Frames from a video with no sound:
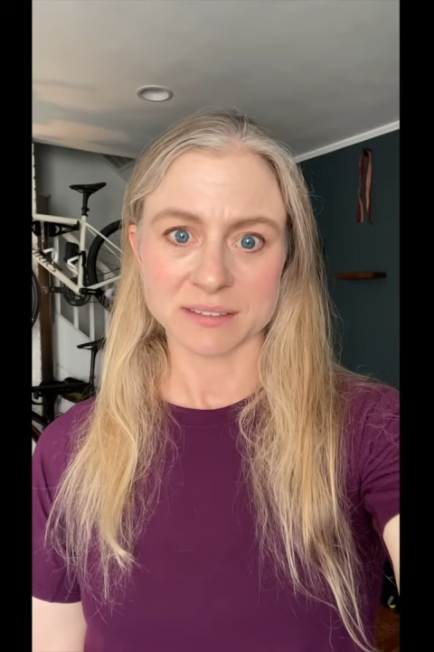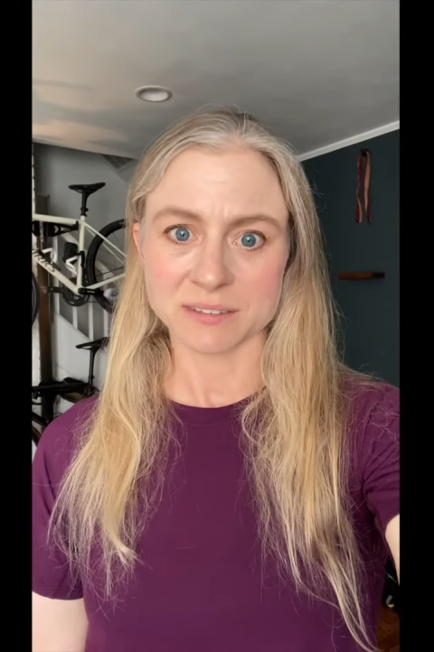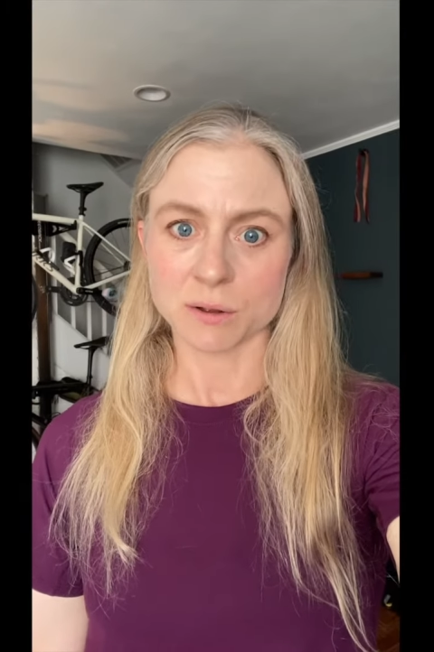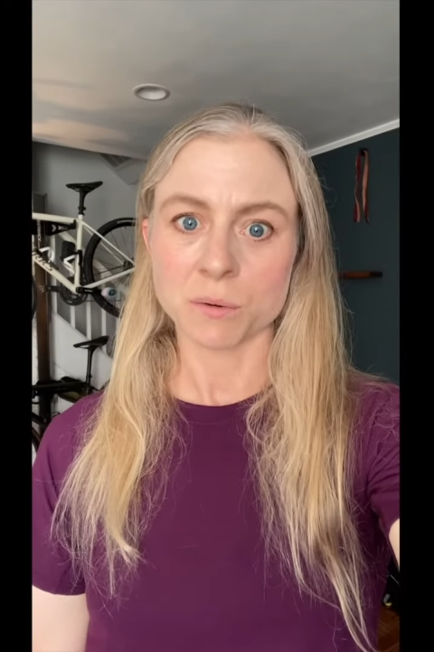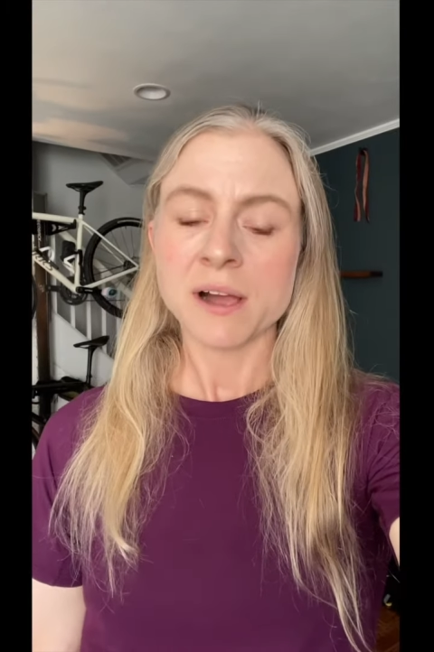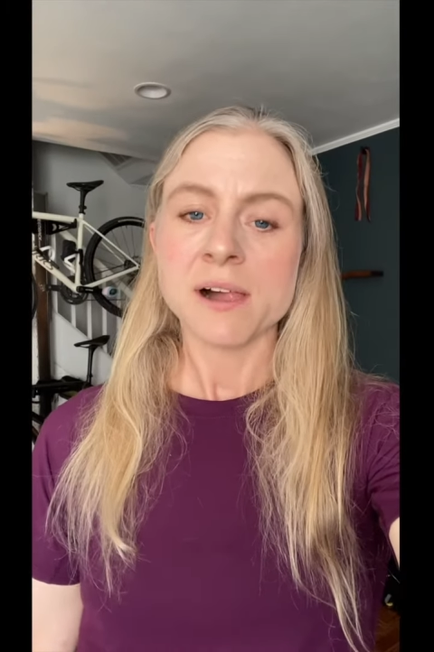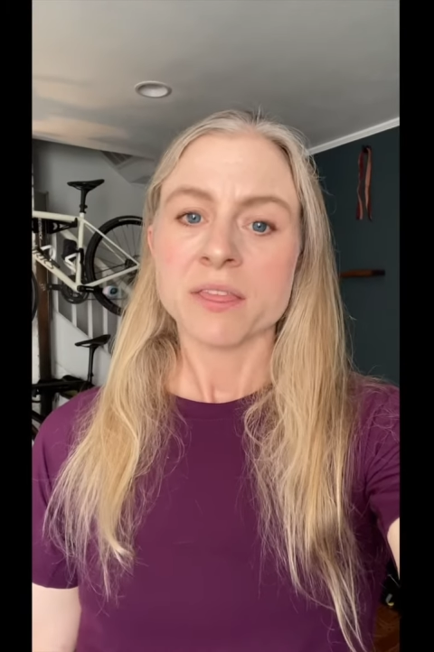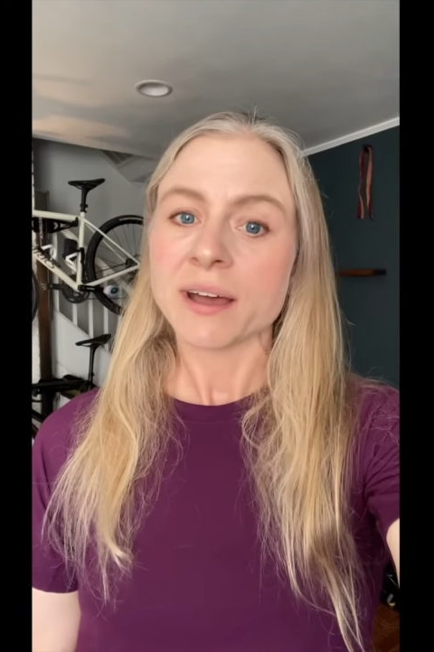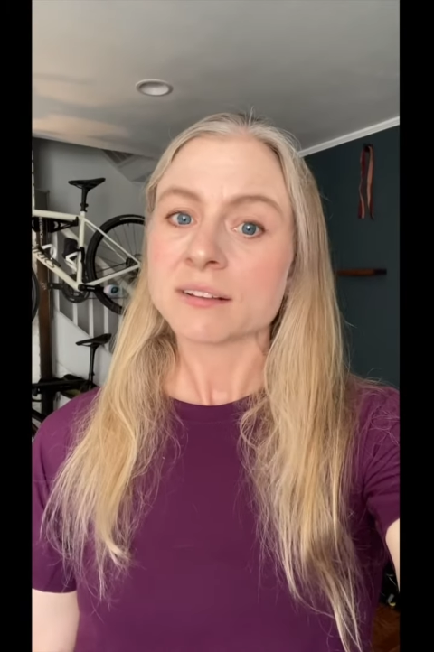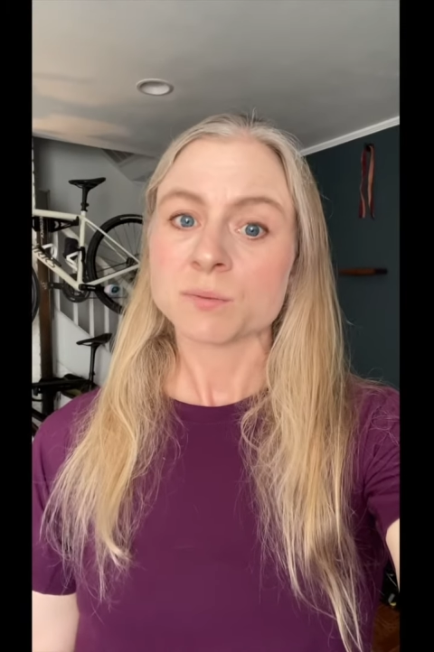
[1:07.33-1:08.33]
So
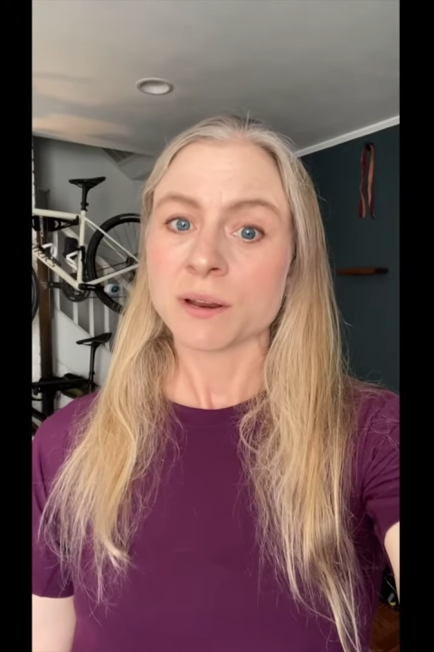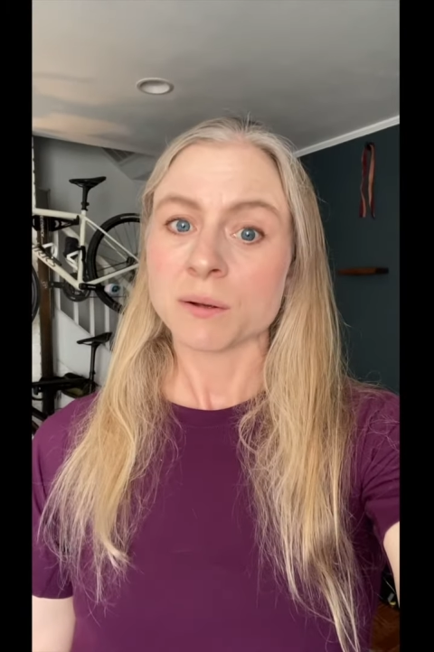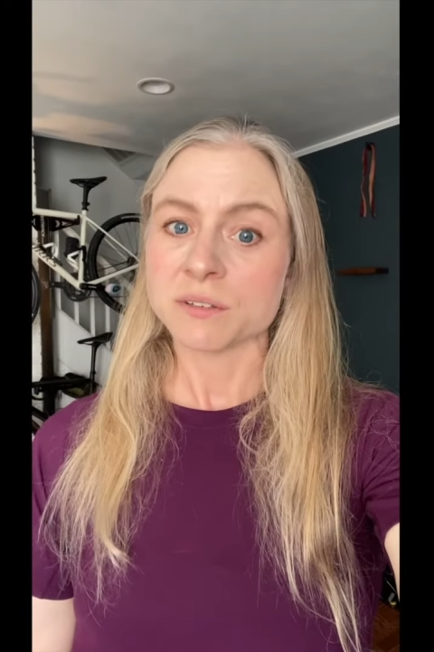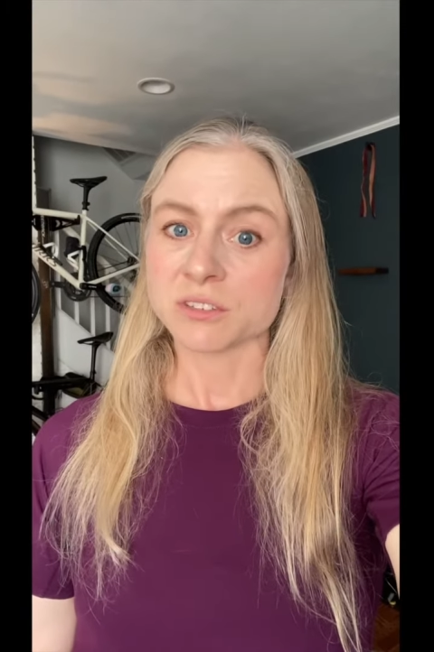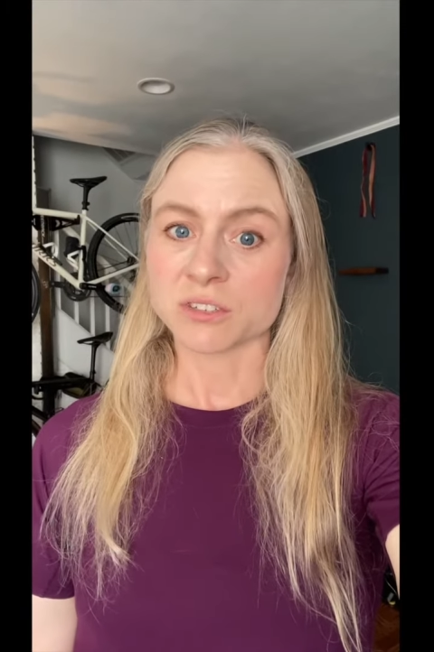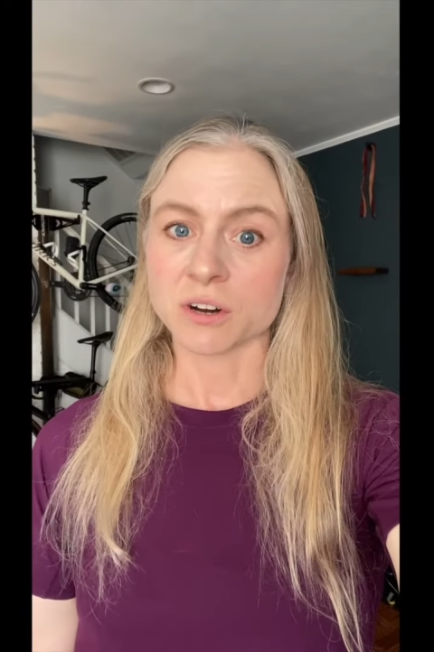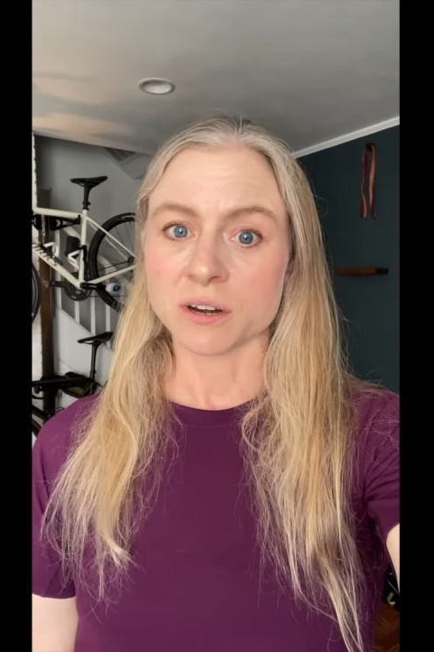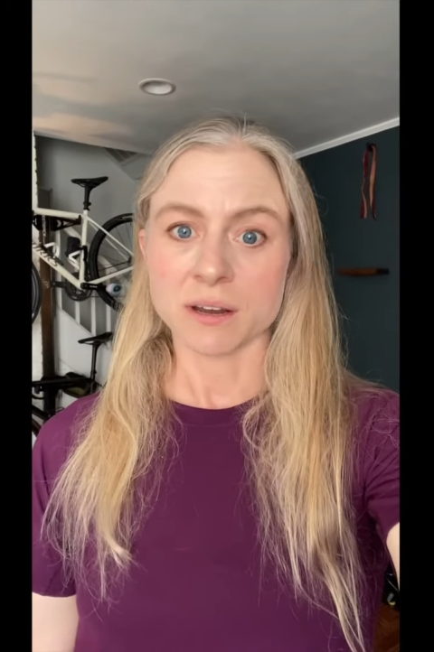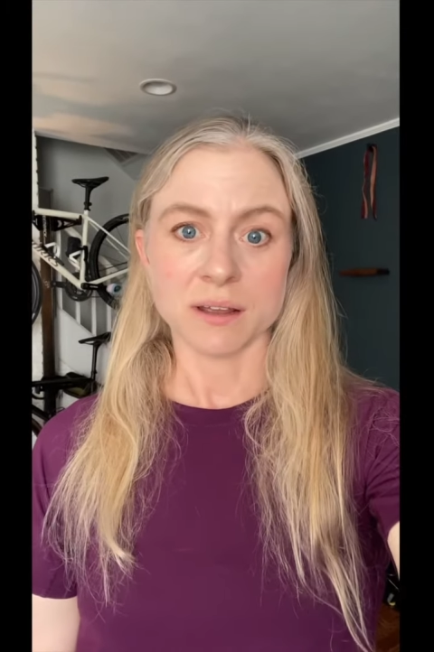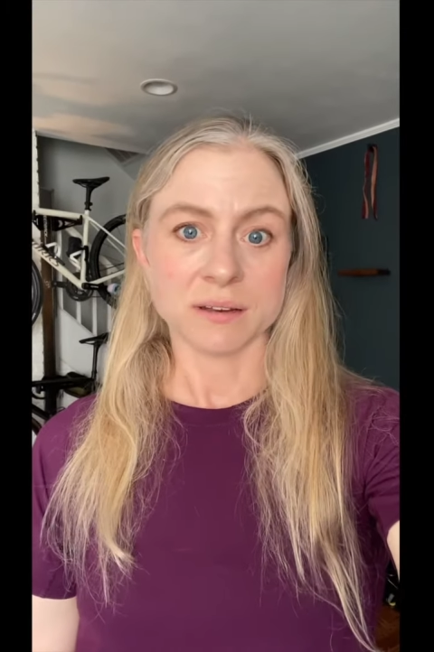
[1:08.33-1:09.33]
that's when I would
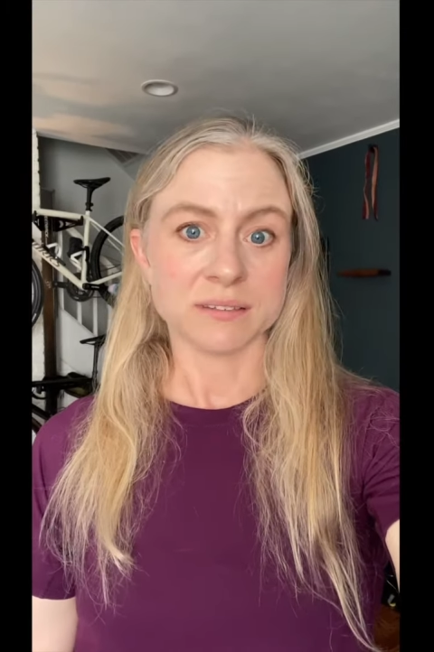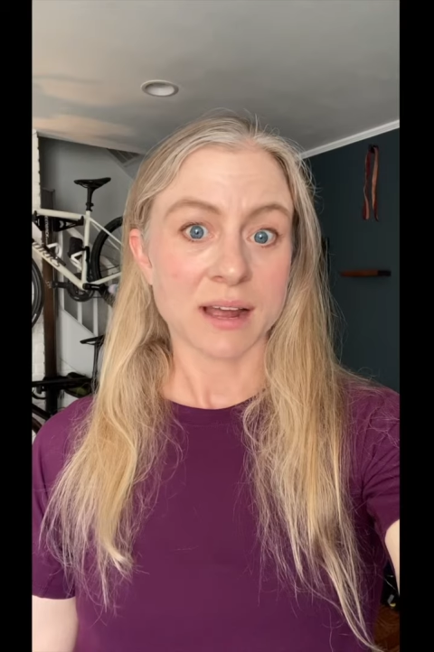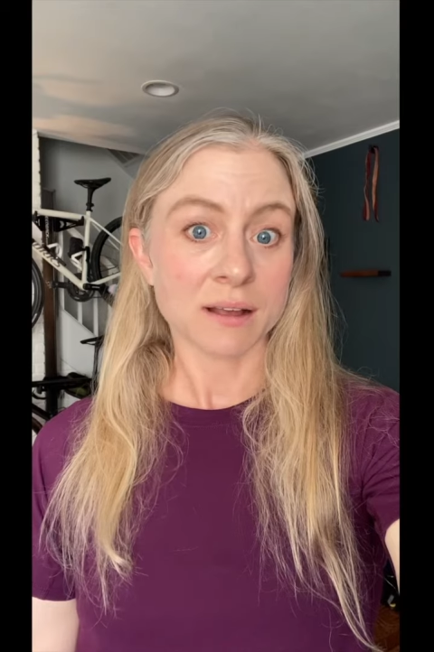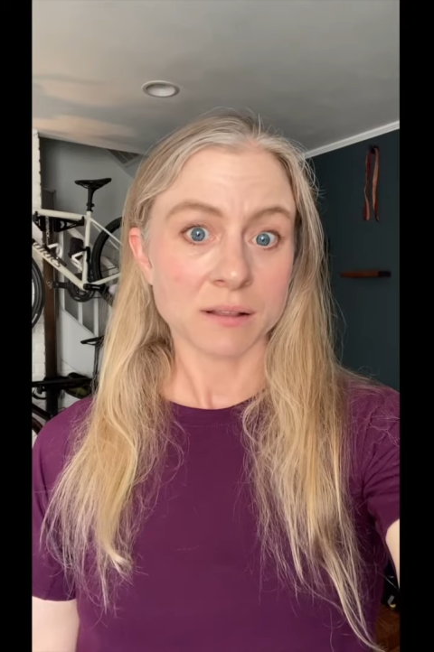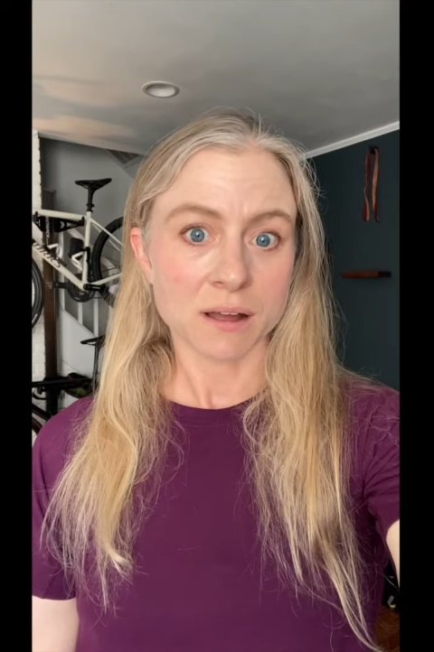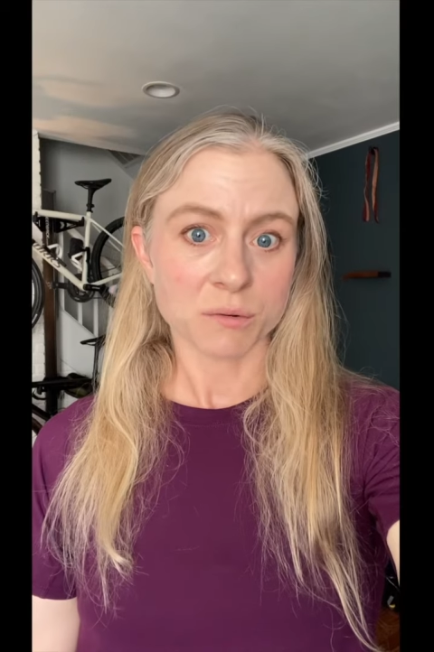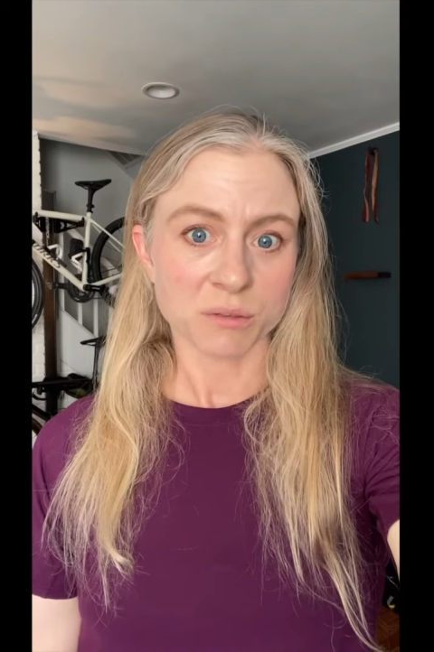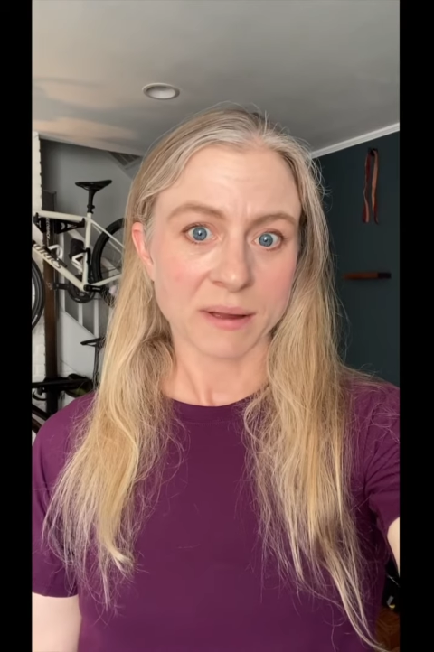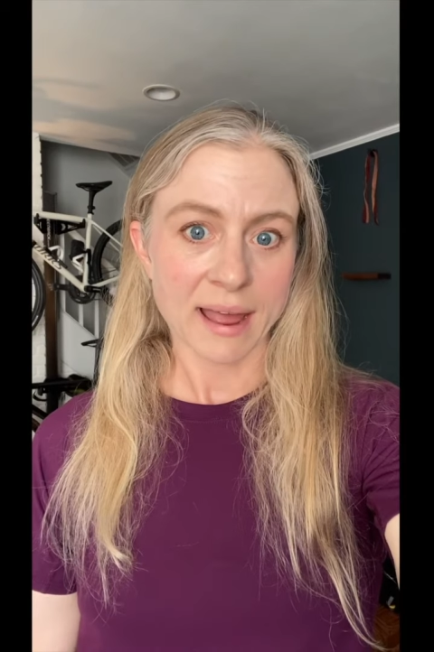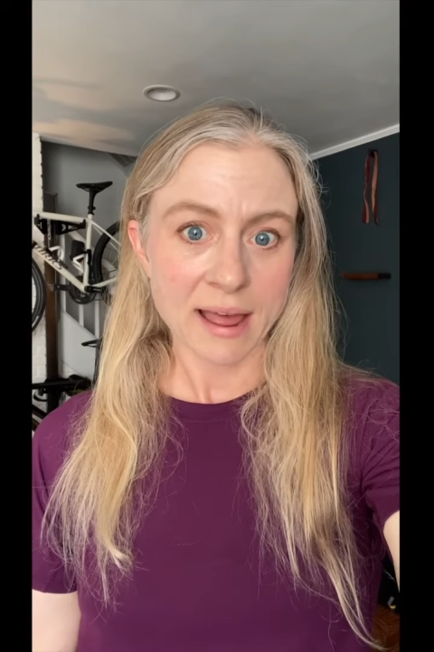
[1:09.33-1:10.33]
start a dialogue with
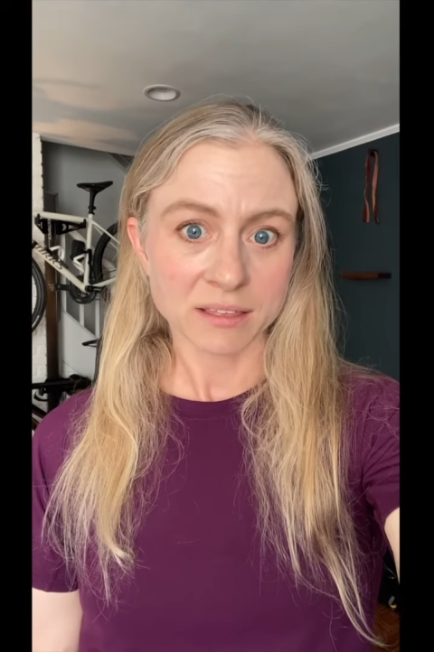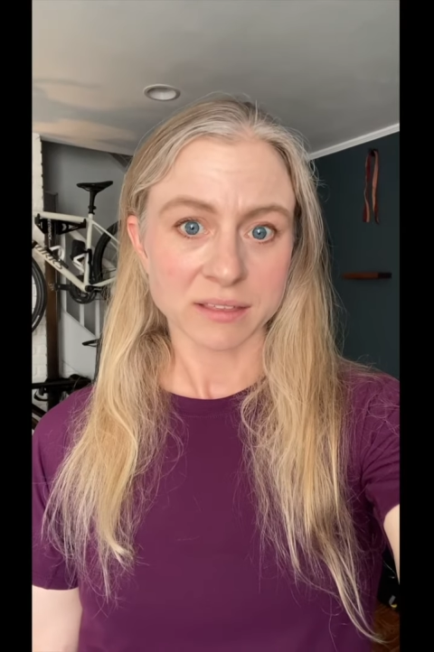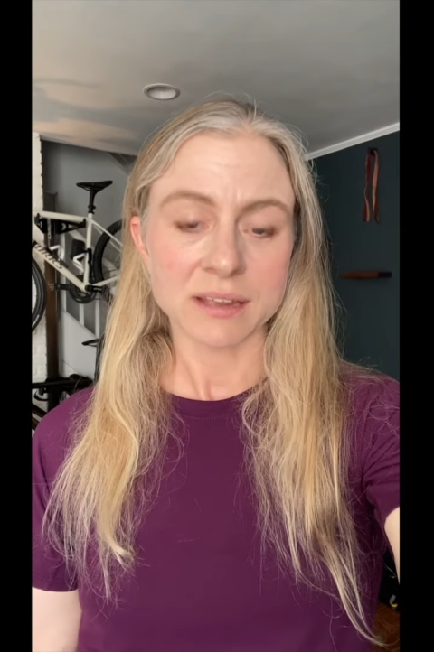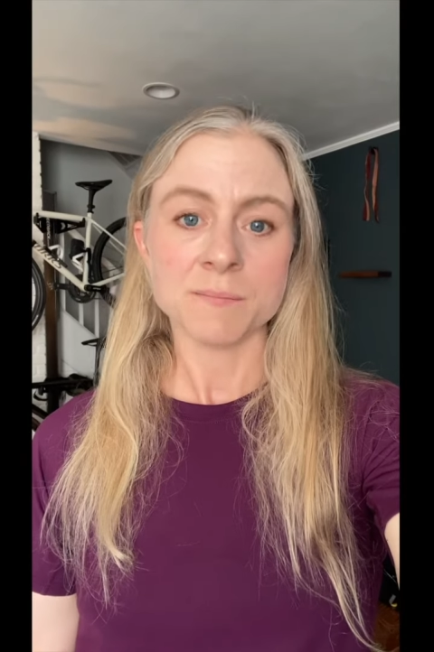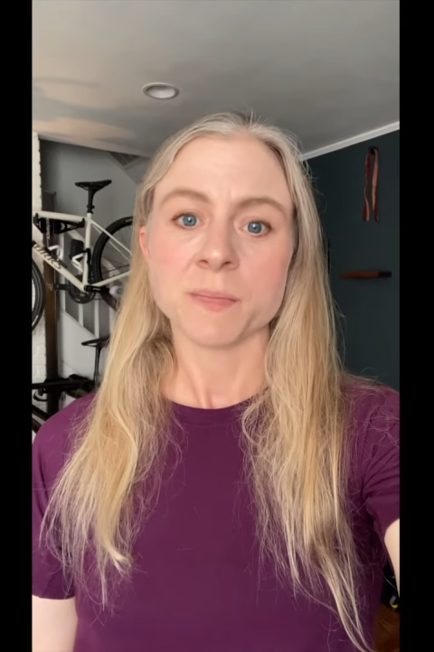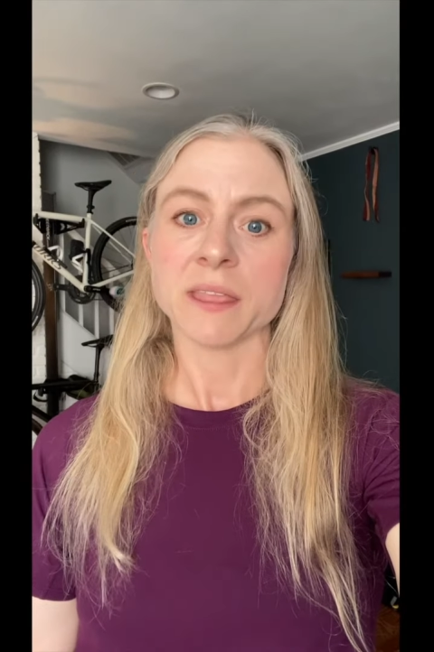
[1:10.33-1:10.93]
my athlete